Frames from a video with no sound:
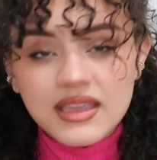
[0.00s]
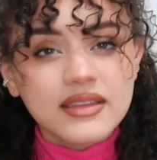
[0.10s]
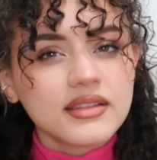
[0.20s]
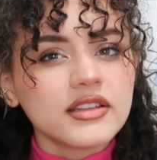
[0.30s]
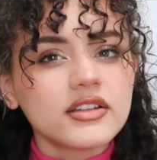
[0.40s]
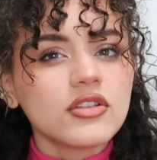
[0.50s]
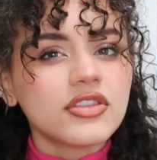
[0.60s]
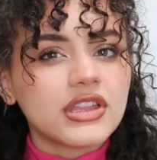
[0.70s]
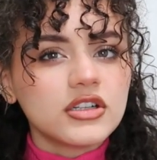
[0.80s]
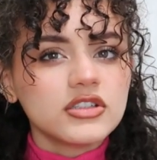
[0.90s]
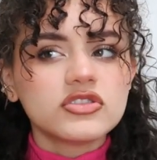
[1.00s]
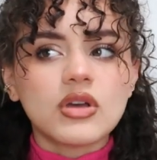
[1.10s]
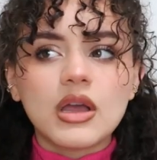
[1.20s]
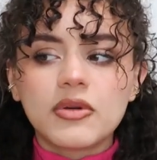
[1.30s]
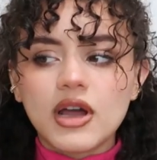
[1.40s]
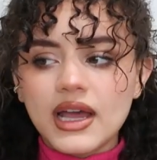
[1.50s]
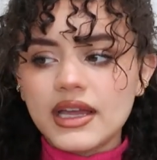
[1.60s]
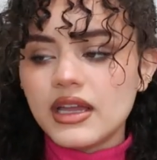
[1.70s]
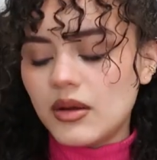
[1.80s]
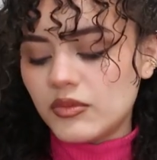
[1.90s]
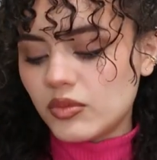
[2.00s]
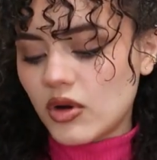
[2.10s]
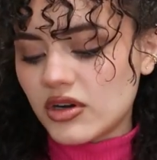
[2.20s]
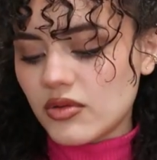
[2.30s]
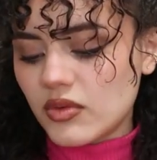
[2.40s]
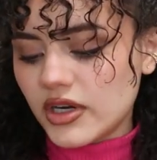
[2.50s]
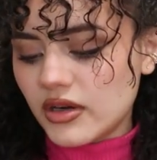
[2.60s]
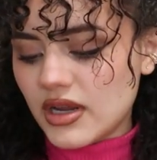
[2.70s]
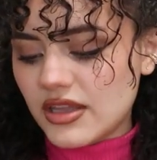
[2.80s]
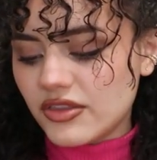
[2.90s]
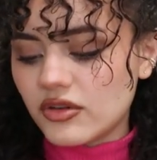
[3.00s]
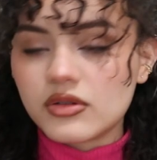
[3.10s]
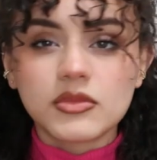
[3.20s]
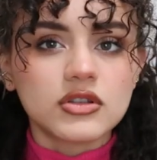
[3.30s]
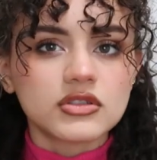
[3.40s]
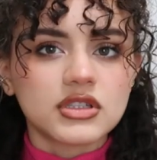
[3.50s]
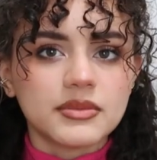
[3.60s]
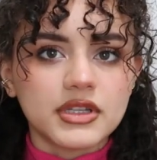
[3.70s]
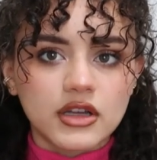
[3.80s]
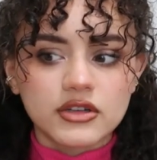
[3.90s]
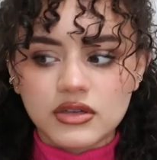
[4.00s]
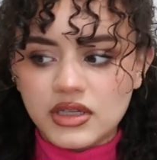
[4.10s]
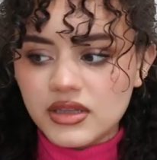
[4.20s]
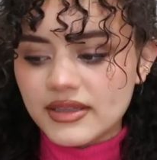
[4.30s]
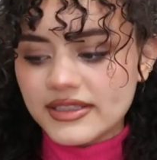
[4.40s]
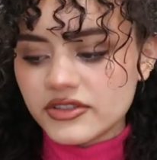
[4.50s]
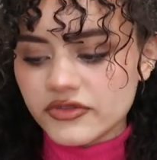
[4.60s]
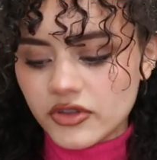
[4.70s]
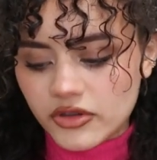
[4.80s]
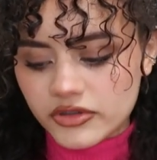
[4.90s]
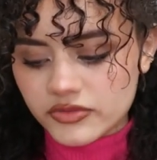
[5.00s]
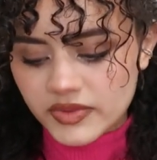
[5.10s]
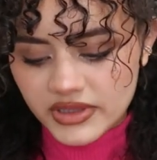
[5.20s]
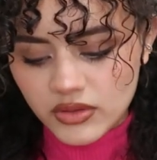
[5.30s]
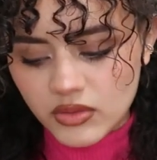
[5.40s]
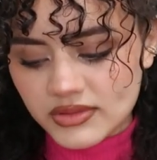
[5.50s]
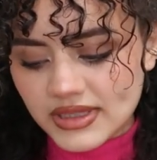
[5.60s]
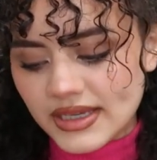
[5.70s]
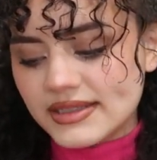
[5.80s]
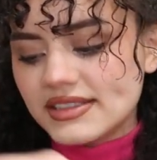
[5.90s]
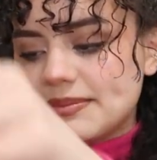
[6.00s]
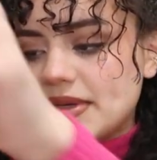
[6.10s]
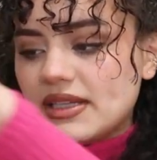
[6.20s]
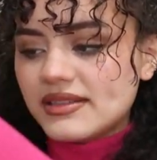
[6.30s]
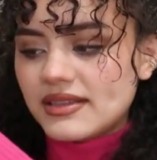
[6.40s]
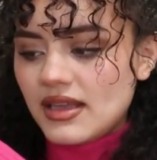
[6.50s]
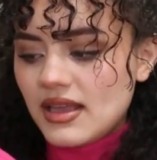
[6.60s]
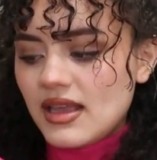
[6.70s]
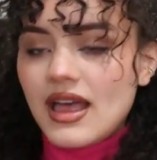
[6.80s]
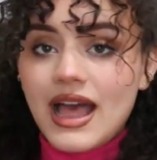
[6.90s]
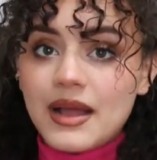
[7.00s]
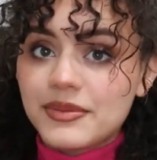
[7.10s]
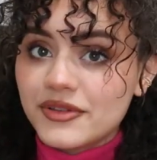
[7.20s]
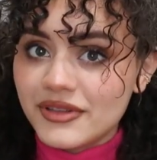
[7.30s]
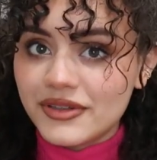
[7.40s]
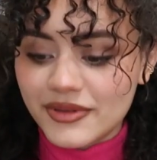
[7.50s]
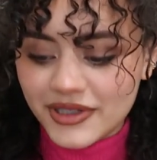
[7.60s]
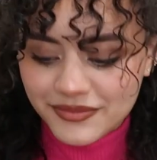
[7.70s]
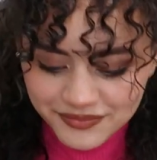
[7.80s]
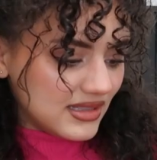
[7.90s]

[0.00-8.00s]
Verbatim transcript: It is a little thinner, so I probably um, would want to wear a thermal or something underneath this for those really cold days, but I absolutely adore it.